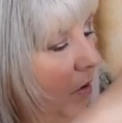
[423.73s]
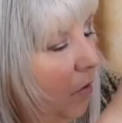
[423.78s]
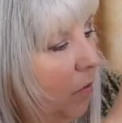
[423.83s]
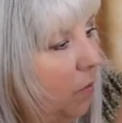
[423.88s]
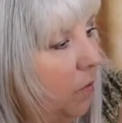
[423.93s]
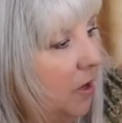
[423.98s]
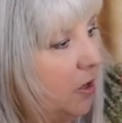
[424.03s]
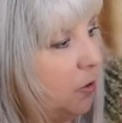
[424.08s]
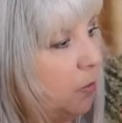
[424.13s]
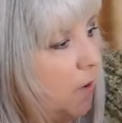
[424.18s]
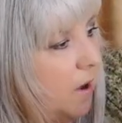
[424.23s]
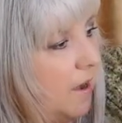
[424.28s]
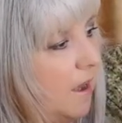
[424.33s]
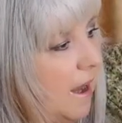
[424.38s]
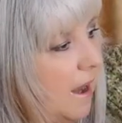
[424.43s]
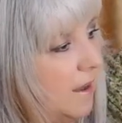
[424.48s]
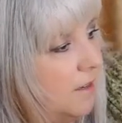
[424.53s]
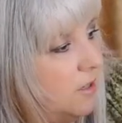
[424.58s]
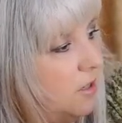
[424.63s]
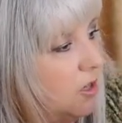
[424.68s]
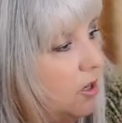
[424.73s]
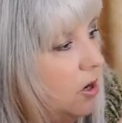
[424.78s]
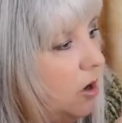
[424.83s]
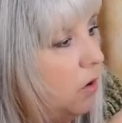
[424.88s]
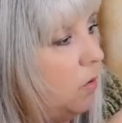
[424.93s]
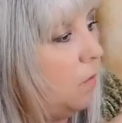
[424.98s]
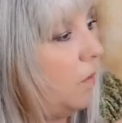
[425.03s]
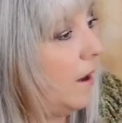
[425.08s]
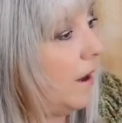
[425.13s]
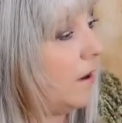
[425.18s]
Which one has to
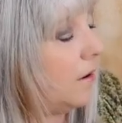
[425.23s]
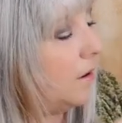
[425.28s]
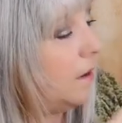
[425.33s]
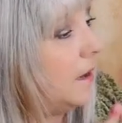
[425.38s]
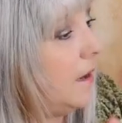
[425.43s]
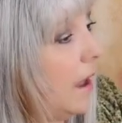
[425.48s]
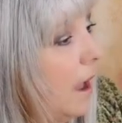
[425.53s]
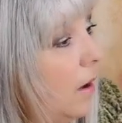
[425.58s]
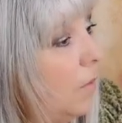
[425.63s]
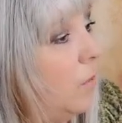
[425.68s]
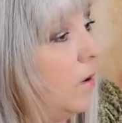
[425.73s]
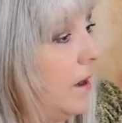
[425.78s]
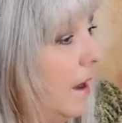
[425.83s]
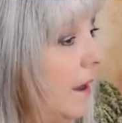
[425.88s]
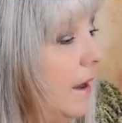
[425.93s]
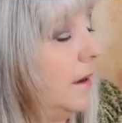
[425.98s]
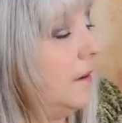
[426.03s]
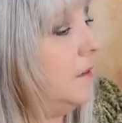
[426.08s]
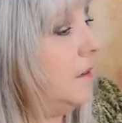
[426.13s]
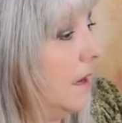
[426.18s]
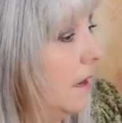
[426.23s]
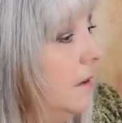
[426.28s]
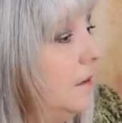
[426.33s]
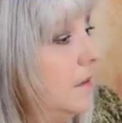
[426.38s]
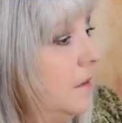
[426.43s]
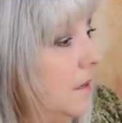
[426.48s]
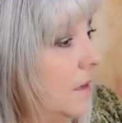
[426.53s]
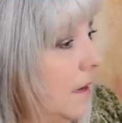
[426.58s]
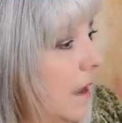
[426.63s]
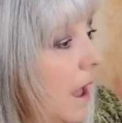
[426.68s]
go where to get what I
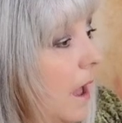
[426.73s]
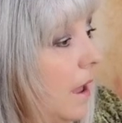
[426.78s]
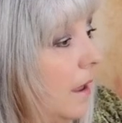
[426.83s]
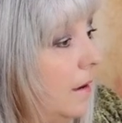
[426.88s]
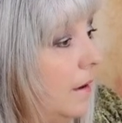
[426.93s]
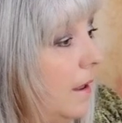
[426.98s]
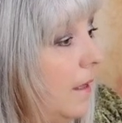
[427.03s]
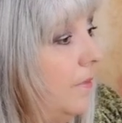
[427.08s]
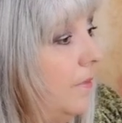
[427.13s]
intend to get?